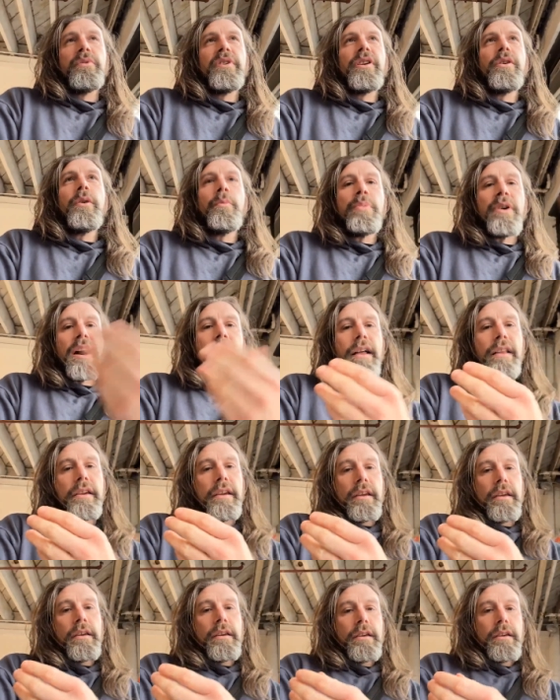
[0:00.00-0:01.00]
and
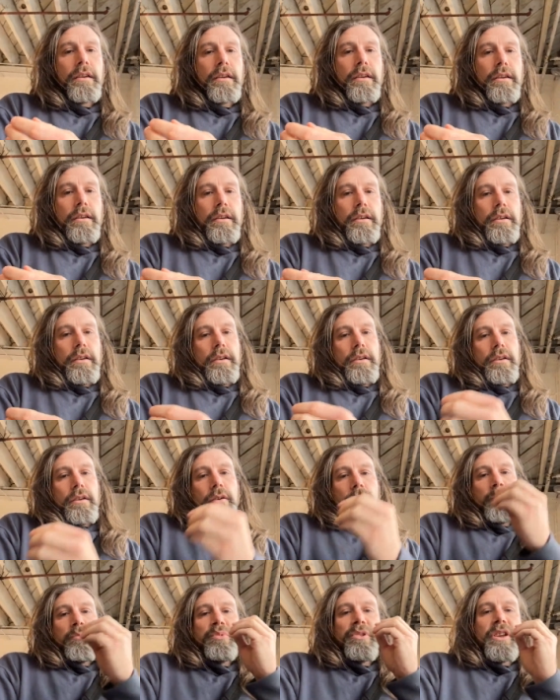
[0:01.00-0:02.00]
poly
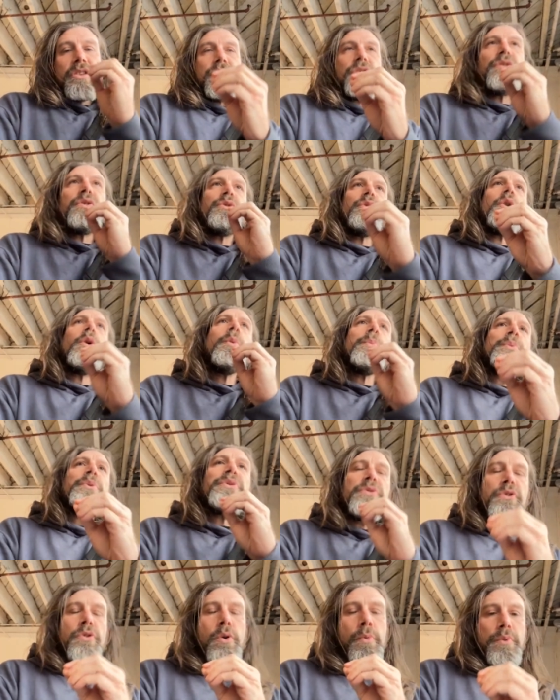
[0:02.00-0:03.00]
blend
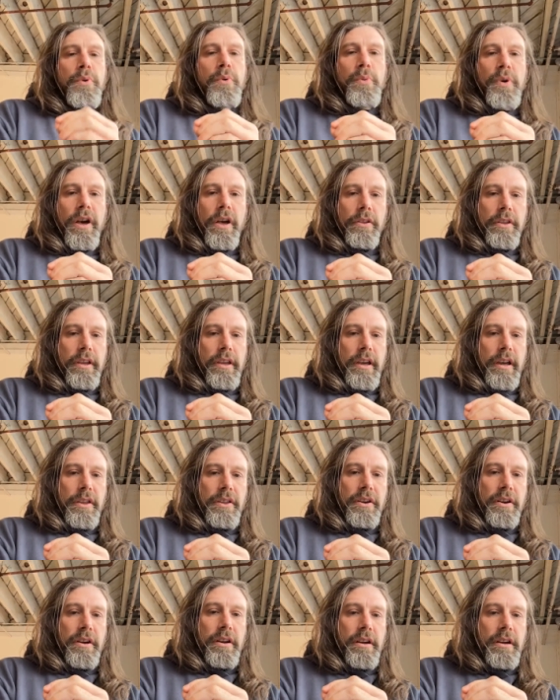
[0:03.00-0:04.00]
super, super well
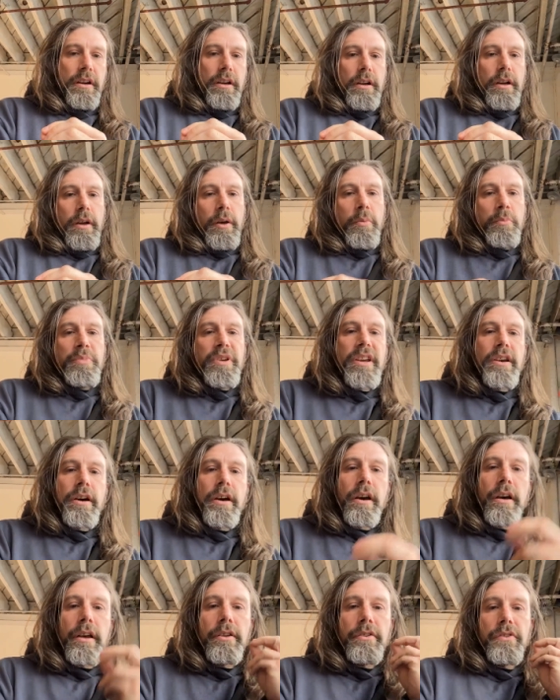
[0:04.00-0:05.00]
together
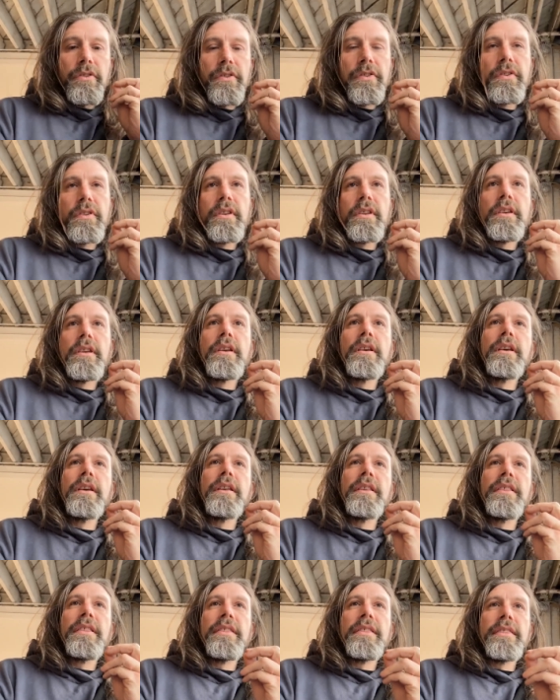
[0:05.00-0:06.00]
because
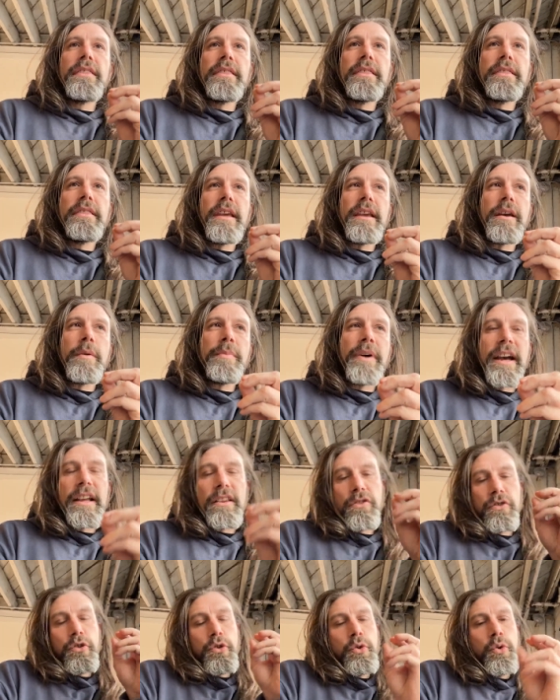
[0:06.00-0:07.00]
they
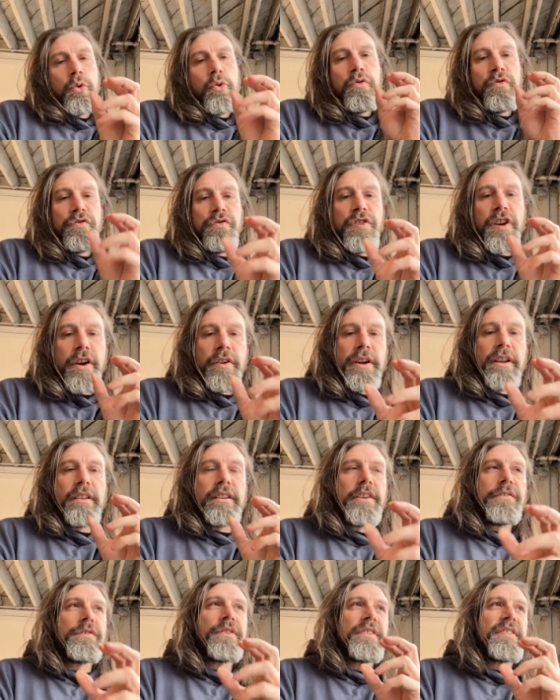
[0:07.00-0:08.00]
combine two very
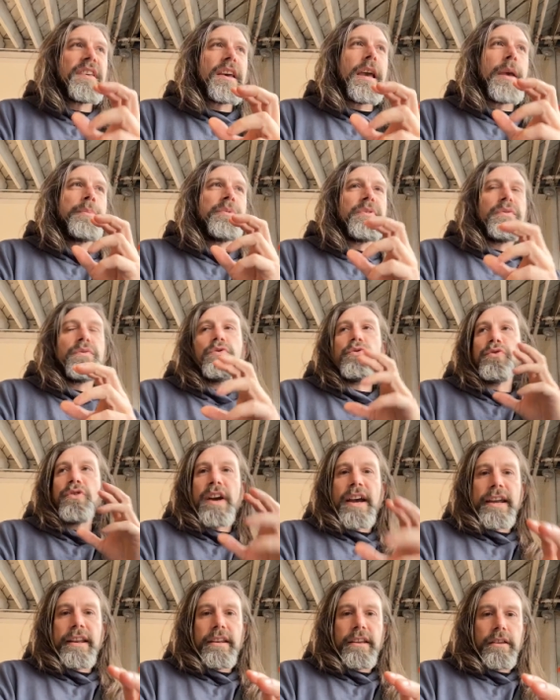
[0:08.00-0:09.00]
different types of
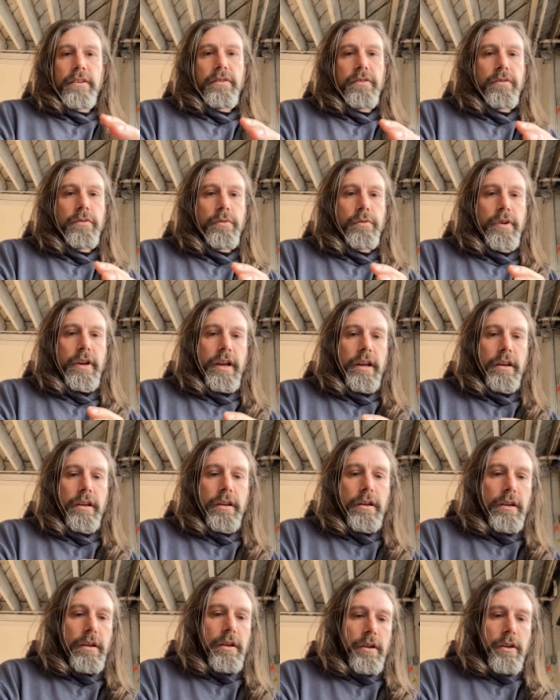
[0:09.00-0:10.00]
dryness, right?
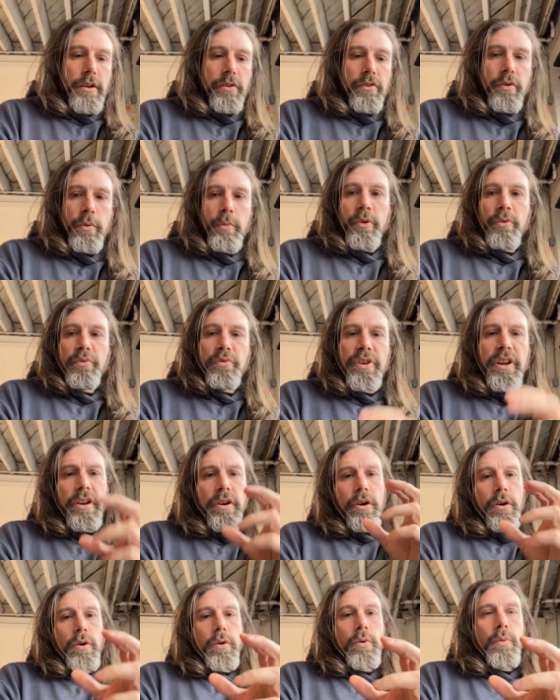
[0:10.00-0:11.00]
So
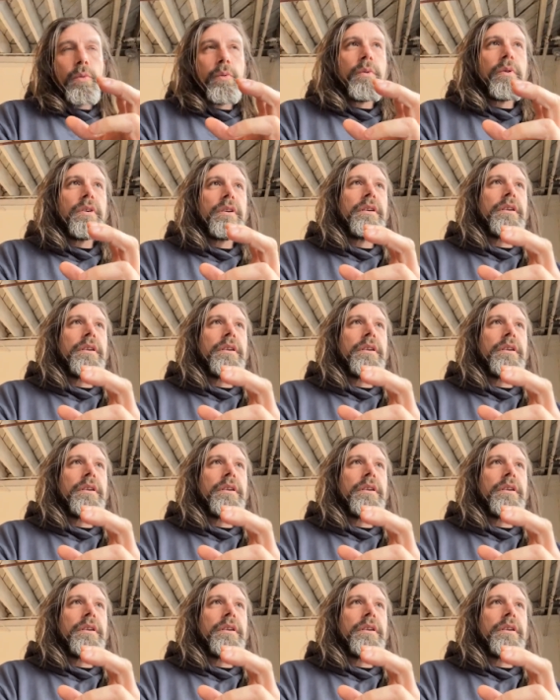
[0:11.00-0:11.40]
merino,